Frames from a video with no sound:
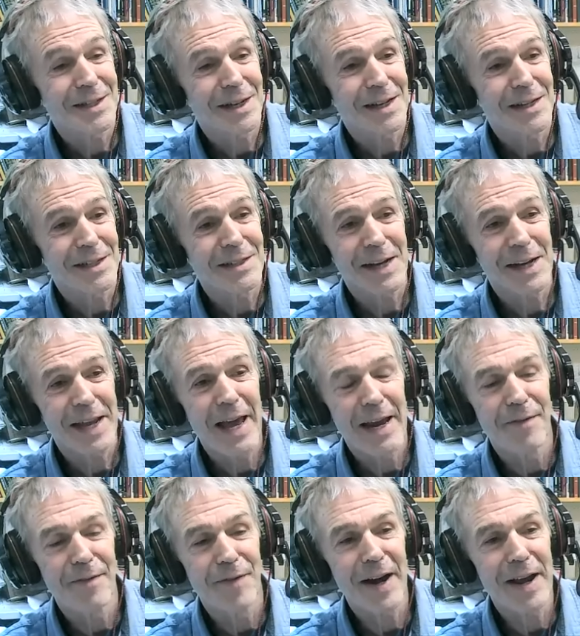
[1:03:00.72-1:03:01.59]
it's, it's
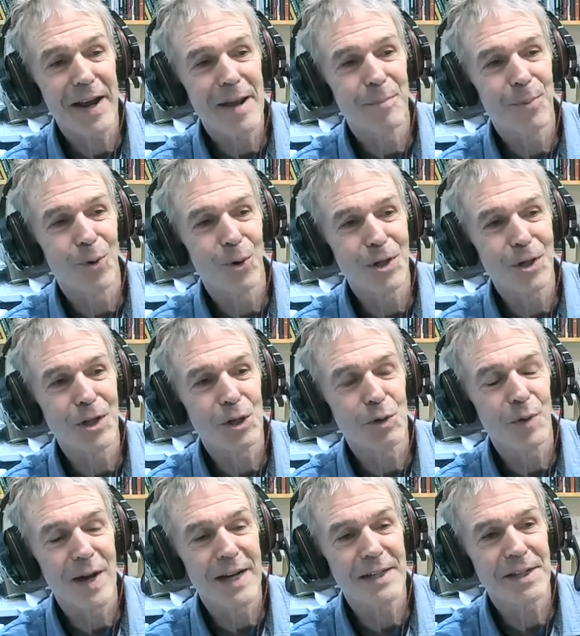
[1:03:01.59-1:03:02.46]
again a very
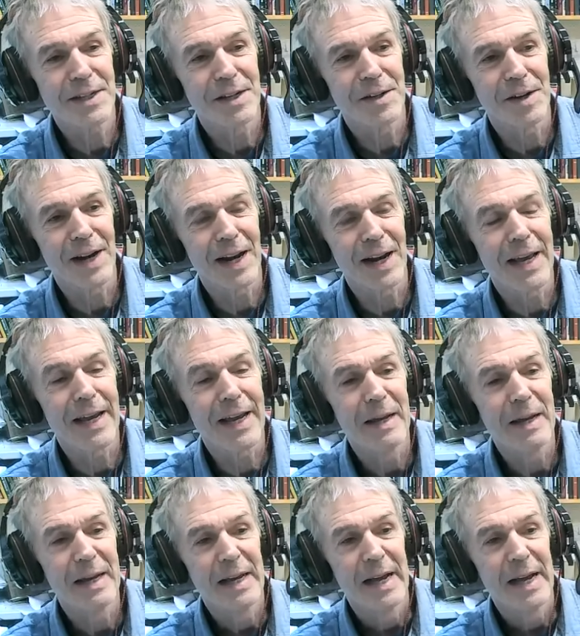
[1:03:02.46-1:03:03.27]
important question, really.